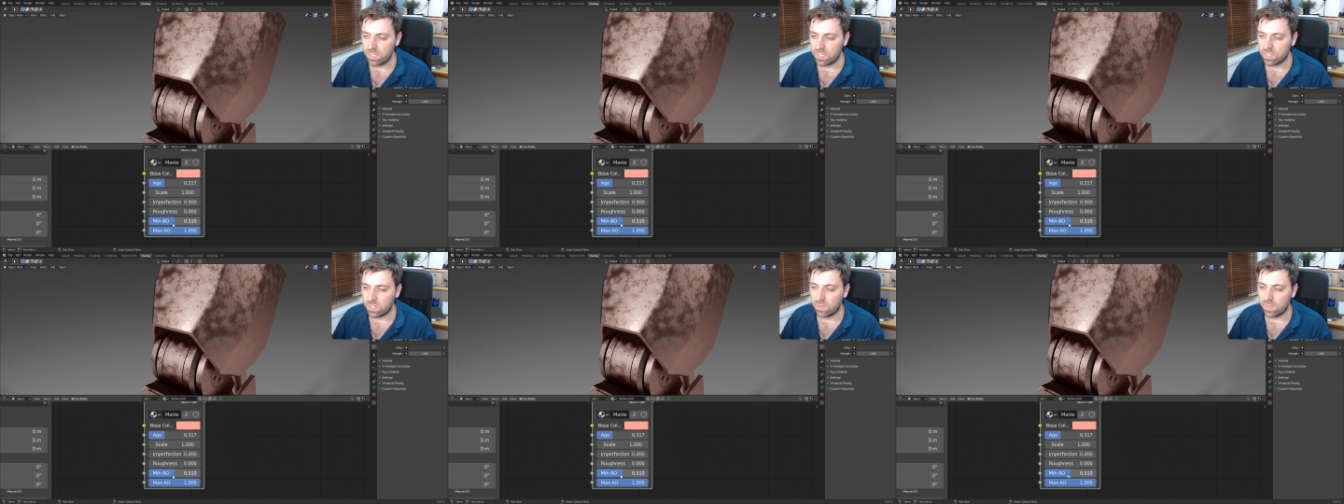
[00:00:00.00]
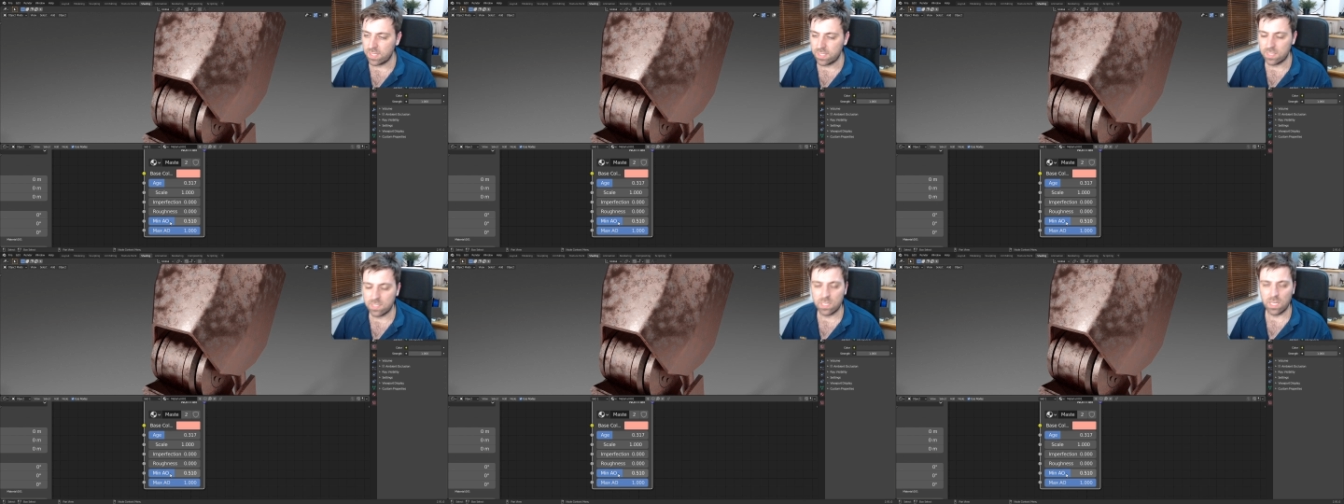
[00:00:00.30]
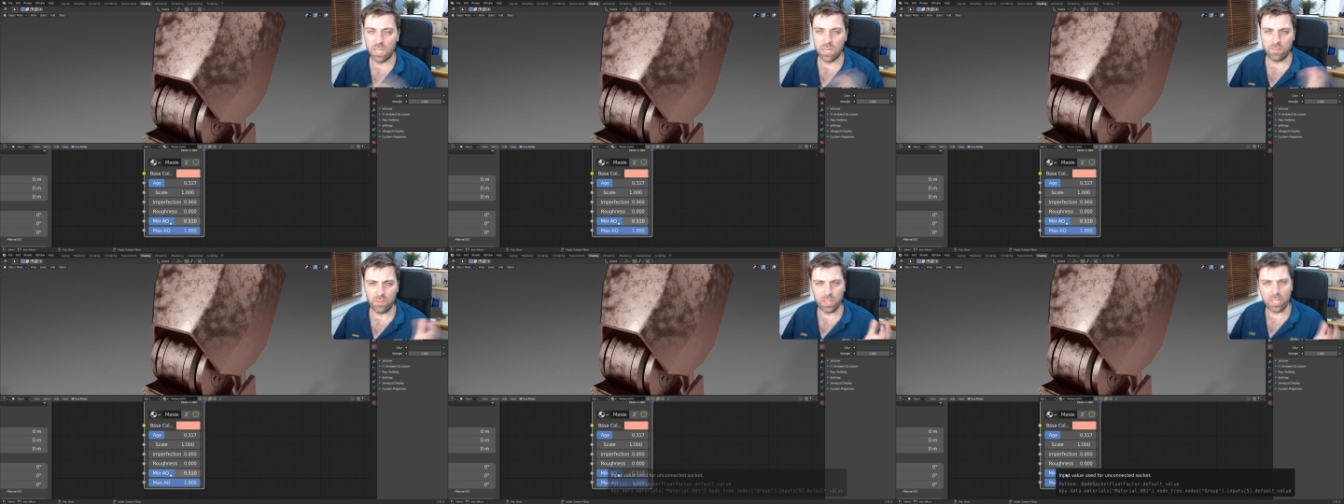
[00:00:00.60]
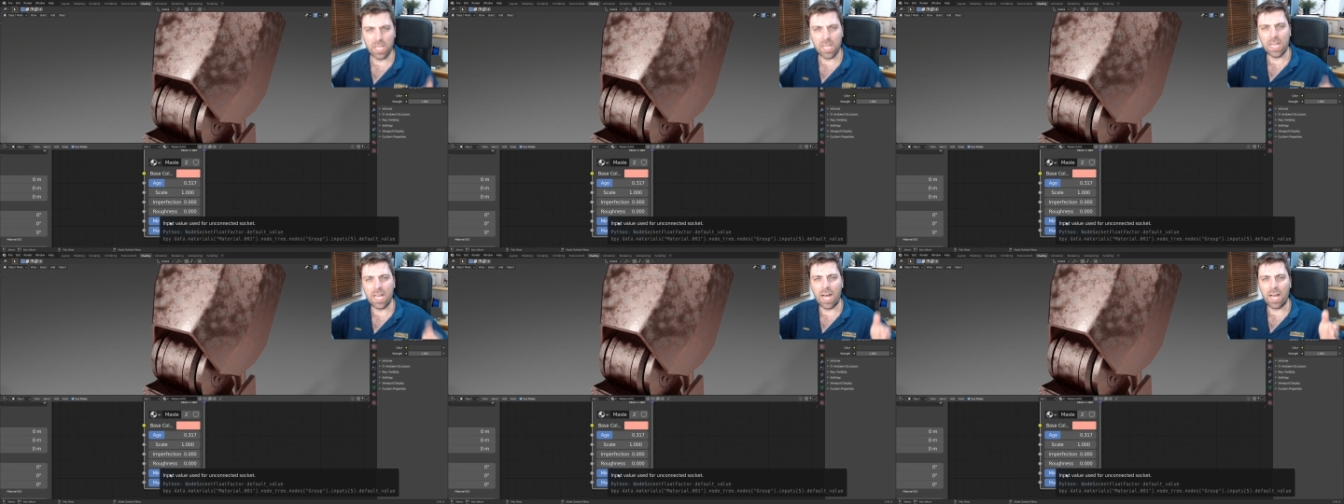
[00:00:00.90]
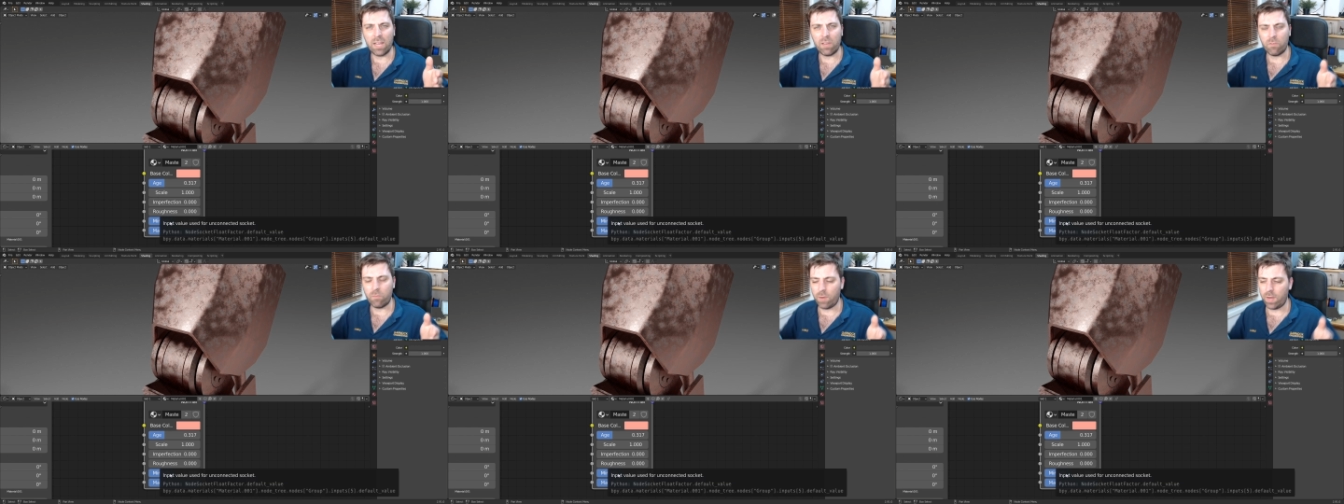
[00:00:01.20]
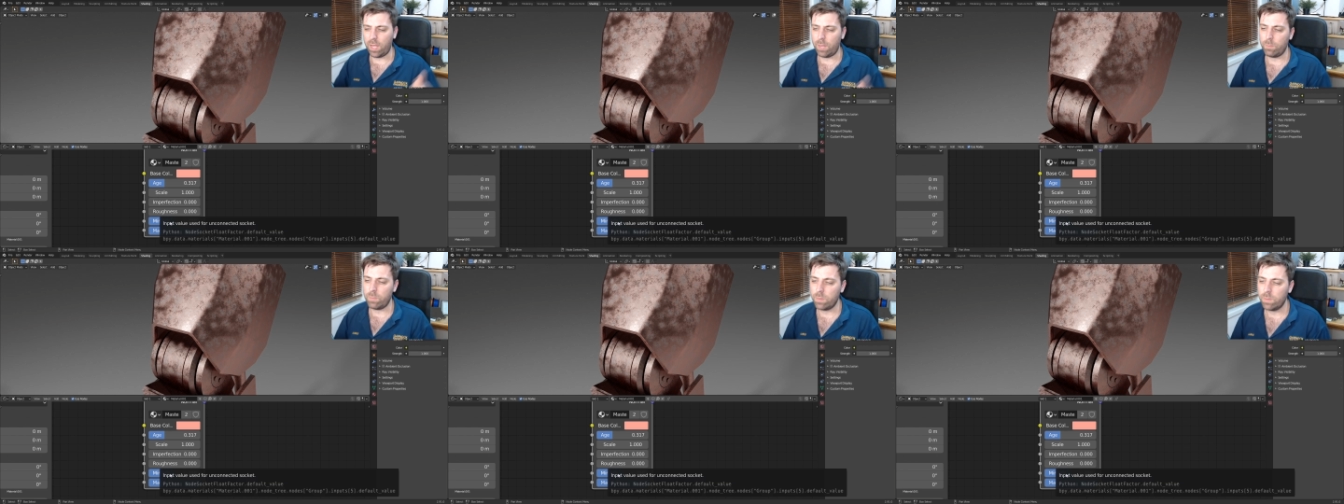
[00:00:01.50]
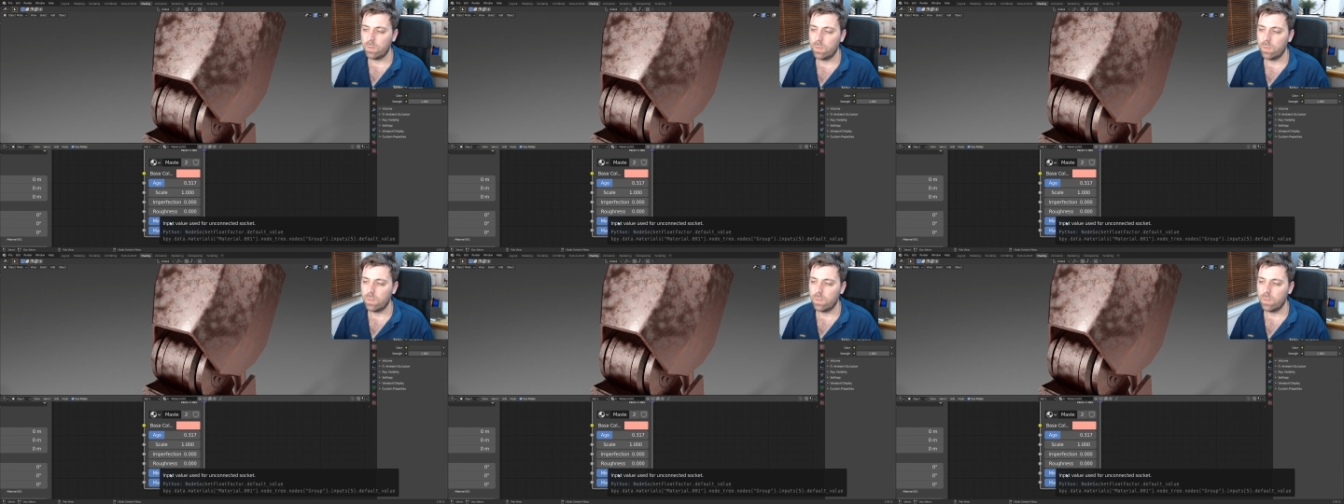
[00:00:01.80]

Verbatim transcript: So this is kind of like a color ramp.